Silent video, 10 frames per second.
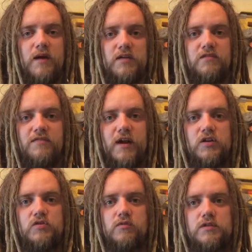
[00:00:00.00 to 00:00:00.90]

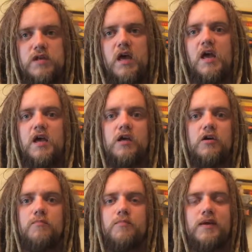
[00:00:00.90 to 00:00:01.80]
manufacturers
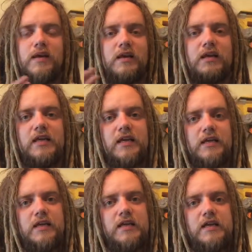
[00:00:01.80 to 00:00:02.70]

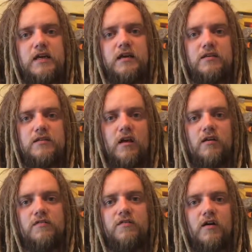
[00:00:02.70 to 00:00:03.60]
completely
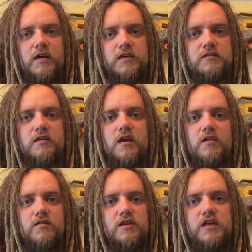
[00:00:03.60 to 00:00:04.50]
nullifies
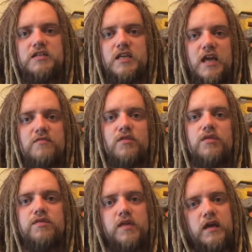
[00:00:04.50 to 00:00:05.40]
the need to even
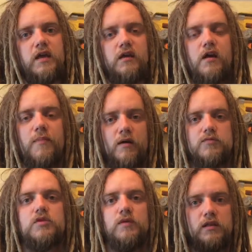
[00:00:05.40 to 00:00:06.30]
think
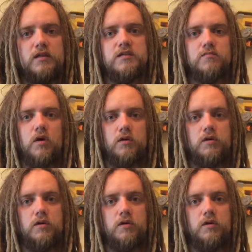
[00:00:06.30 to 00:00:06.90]
about doing this mod.